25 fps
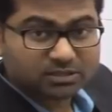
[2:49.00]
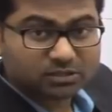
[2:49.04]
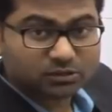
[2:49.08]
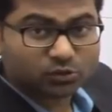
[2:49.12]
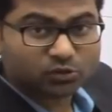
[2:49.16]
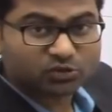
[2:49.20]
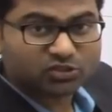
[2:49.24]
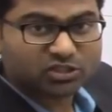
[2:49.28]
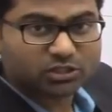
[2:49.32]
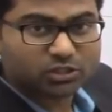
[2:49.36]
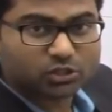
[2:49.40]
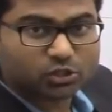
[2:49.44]

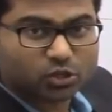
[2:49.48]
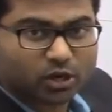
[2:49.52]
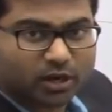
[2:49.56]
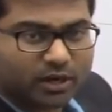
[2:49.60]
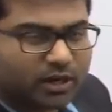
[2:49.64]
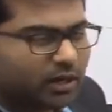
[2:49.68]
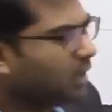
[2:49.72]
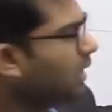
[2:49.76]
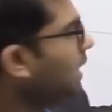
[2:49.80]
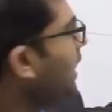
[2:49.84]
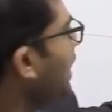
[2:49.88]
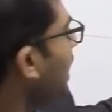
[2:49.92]
through
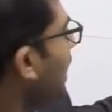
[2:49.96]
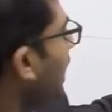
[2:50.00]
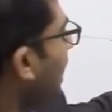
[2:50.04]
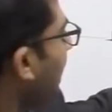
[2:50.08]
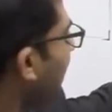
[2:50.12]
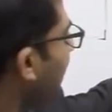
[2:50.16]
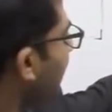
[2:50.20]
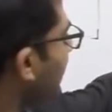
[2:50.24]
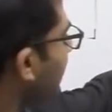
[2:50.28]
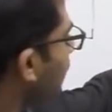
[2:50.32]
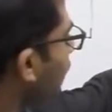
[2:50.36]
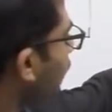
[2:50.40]
centroid
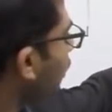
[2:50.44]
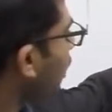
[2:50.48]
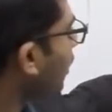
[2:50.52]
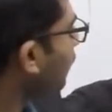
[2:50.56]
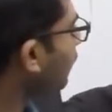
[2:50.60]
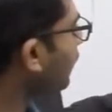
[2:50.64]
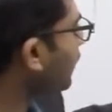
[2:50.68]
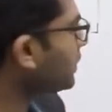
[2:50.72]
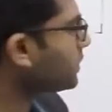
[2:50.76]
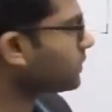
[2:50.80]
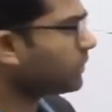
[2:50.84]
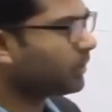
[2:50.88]
and a
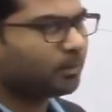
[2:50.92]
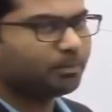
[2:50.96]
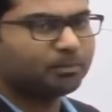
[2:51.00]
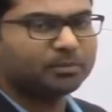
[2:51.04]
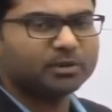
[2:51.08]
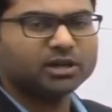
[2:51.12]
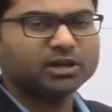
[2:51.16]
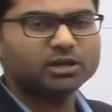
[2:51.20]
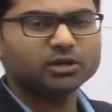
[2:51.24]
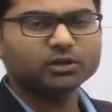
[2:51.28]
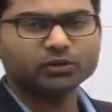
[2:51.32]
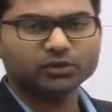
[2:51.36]
clockwise moment
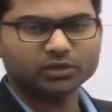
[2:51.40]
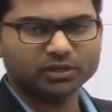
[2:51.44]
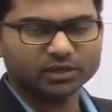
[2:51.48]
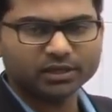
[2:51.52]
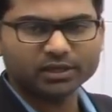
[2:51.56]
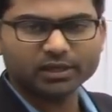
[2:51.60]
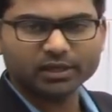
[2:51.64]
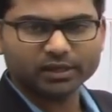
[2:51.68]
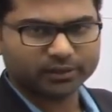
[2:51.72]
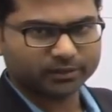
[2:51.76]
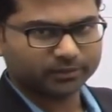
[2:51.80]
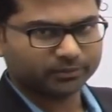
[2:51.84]
P into E
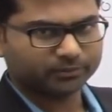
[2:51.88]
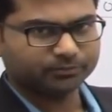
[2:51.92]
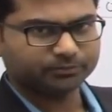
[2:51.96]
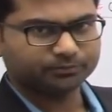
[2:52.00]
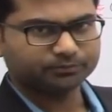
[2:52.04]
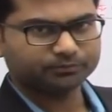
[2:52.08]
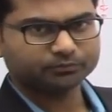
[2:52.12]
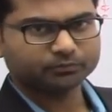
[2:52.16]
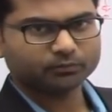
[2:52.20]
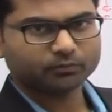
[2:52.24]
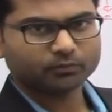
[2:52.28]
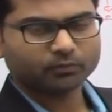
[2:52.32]
here.
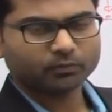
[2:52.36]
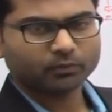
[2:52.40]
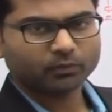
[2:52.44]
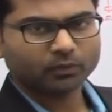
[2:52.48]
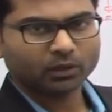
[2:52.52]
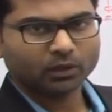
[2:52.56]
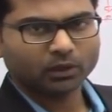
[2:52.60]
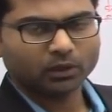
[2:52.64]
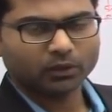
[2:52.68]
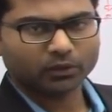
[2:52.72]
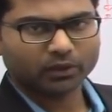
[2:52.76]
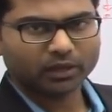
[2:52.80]

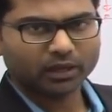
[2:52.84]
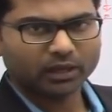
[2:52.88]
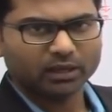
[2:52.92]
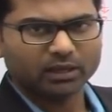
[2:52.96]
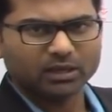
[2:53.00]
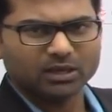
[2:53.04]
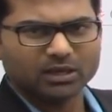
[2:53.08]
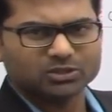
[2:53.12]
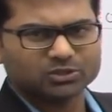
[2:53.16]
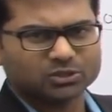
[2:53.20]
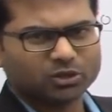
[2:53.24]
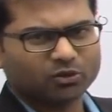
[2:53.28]
Okay,
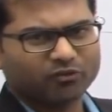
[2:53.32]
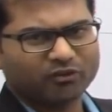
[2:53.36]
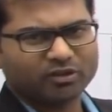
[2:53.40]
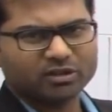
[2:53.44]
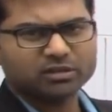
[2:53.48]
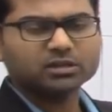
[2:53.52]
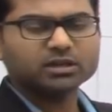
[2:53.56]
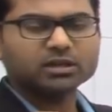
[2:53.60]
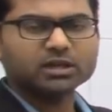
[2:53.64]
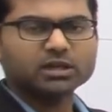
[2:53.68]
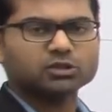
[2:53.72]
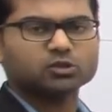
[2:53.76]
so
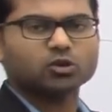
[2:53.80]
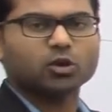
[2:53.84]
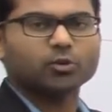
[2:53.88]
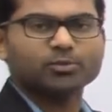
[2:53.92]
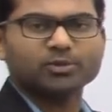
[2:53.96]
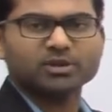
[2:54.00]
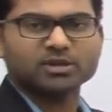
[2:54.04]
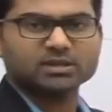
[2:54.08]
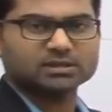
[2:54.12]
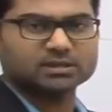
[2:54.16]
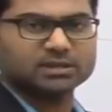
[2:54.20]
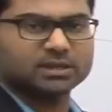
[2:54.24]
one thing is
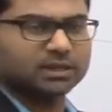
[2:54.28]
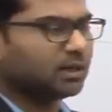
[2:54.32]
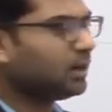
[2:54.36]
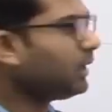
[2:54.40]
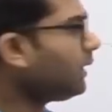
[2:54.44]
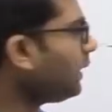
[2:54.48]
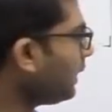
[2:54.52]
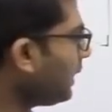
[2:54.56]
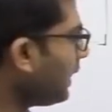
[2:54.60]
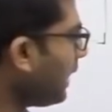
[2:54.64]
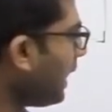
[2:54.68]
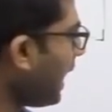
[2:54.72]
obvious
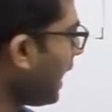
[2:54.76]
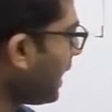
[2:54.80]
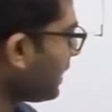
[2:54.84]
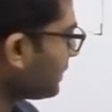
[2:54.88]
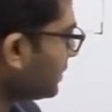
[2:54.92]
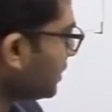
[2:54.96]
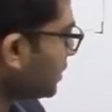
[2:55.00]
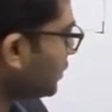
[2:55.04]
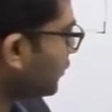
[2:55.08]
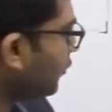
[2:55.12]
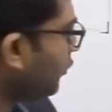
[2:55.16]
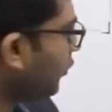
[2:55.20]
that as
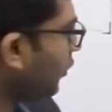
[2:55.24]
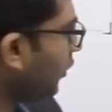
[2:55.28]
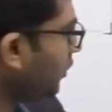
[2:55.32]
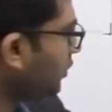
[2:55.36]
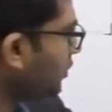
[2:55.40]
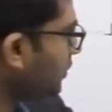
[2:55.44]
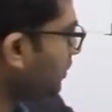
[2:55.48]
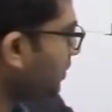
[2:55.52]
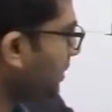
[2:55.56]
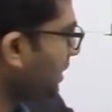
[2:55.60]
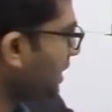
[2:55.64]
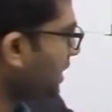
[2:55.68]
this
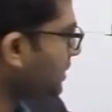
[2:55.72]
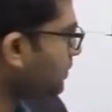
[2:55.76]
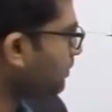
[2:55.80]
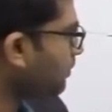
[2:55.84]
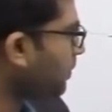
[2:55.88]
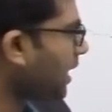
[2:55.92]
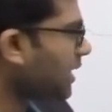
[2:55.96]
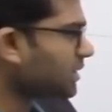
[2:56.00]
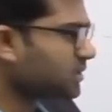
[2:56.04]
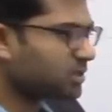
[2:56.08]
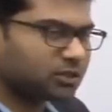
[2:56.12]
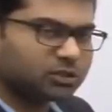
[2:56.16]
force P is
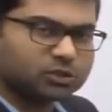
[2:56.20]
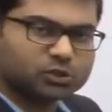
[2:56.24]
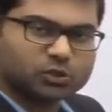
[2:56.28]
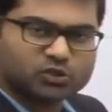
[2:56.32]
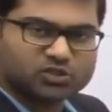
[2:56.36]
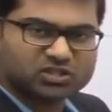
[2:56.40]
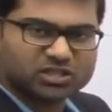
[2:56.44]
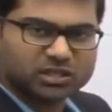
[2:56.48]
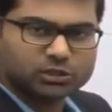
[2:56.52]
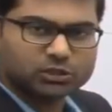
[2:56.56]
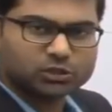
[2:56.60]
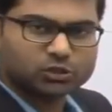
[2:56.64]
passing through
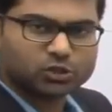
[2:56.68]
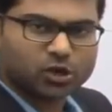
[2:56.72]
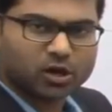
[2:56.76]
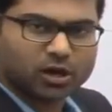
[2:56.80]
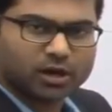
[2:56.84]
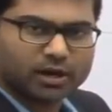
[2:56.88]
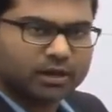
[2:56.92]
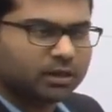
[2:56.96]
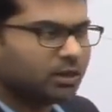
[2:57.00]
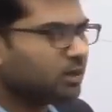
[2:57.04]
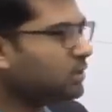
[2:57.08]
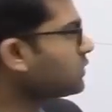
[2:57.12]

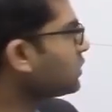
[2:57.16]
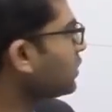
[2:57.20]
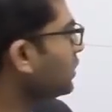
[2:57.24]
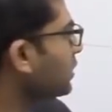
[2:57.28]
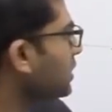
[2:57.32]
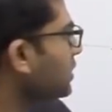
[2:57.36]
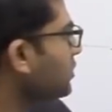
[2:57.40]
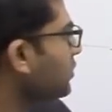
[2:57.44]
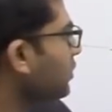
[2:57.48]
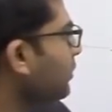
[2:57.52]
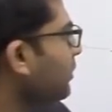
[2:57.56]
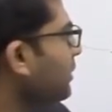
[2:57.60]
centroid, so
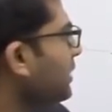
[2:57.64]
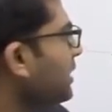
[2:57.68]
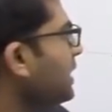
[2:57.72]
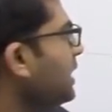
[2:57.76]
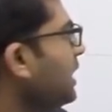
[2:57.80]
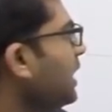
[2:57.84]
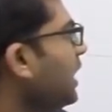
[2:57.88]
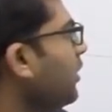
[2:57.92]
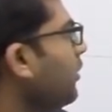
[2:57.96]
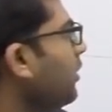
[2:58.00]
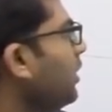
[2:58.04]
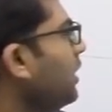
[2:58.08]
this will be
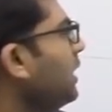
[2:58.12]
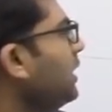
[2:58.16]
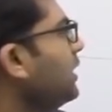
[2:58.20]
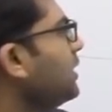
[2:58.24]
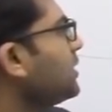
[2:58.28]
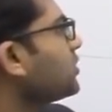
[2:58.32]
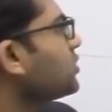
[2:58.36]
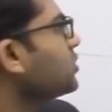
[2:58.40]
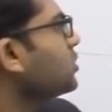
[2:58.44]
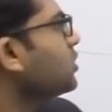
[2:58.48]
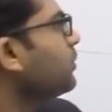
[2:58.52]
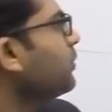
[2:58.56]
equally
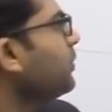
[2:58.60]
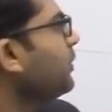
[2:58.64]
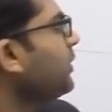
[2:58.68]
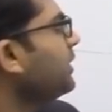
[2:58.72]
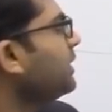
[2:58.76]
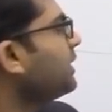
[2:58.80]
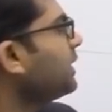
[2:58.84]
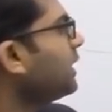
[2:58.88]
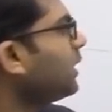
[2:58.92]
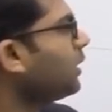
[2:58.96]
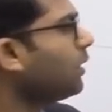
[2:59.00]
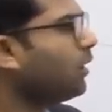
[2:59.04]

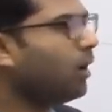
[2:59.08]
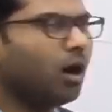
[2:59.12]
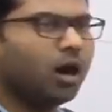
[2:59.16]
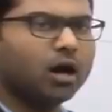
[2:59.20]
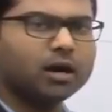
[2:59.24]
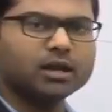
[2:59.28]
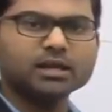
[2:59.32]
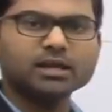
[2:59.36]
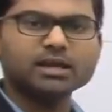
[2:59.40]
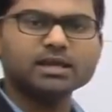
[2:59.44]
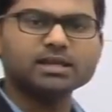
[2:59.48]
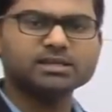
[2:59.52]
distributed
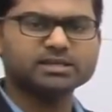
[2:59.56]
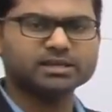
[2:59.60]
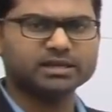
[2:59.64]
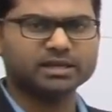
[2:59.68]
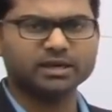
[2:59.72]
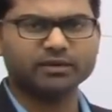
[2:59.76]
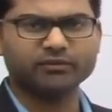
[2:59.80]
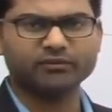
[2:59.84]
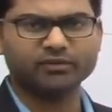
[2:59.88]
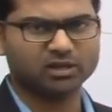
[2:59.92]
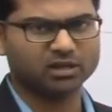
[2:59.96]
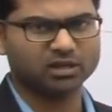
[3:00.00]
on each and
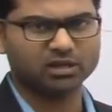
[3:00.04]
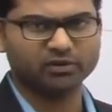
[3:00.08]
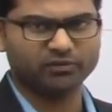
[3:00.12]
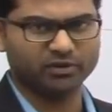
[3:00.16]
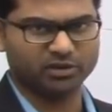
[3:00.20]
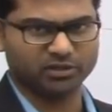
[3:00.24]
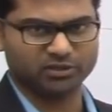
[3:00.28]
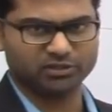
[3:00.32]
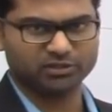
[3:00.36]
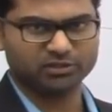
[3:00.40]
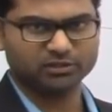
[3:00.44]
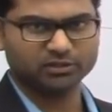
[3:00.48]
every
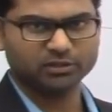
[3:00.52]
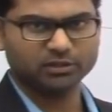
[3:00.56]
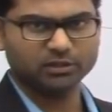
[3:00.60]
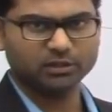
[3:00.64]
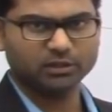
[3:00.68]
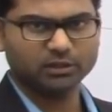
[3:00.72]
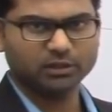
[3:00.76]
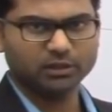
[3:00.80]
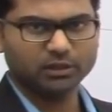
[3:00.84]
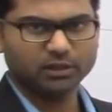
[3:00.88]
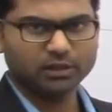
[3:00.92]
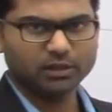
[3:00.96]
rivet.
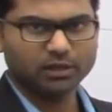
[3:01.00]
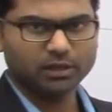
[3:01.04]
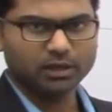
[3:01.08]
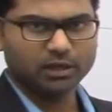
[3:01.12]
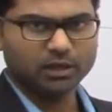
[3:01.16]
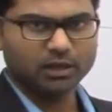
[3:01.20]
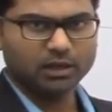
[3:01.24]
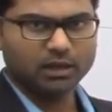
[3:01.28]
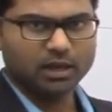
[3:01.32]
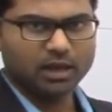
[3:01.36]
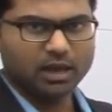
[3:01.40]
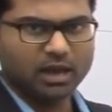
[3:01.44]

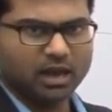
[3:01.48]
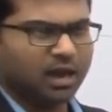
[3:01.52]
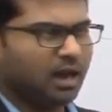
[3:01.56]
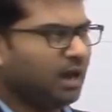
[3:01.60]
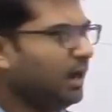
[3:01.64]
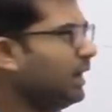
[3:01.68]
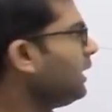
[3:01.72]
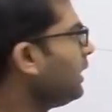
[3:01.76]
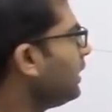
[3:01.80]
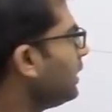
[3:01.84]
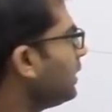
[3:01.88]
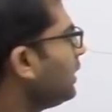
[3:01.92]

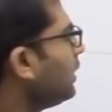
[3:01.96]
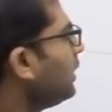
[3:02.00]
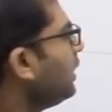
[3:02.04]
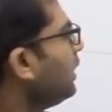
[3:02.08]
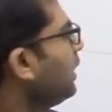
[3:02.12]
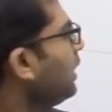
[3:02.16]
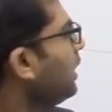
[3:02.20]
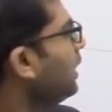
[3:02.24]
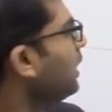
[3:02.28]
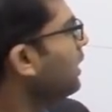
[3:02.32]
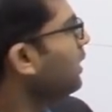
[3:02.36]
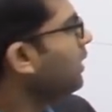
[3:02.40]
And
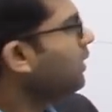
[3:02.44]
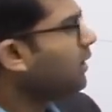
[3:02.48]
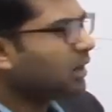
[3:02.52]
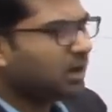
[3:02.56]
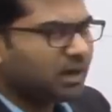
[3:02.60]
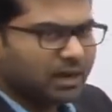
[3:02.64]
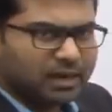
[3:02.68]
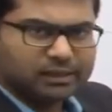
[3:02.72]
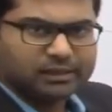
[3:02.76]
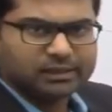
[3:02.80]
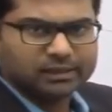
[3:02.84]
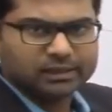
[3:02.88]

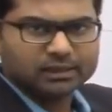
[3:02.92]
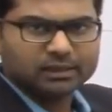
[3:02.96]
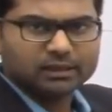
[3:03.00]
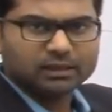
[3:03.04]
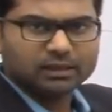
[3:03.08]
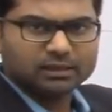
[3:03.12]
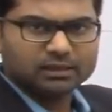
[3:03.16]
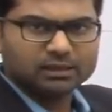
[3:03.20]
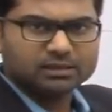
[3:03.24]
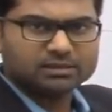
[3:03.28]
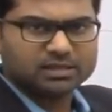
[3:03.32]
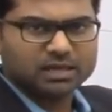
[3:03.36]
later,
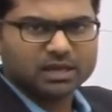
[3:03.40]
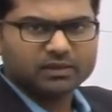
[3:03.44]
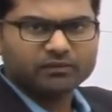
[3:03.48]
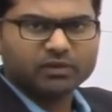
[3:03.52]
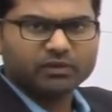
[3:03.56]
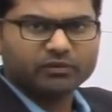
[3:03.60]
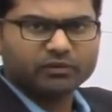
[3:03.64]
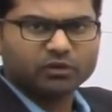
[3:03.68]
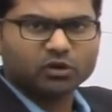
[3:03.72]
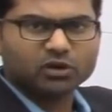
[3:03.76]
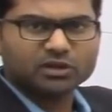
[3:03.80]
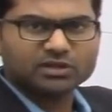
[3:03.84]
in the same
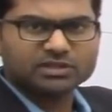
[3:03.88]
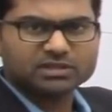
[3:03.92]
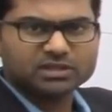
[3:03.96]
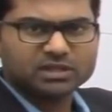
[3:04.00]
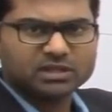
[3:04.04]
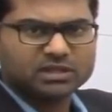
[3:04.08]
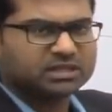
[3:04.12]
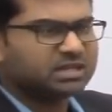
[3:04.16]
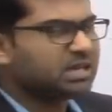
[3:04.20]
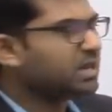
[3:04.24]
way, we're going to see the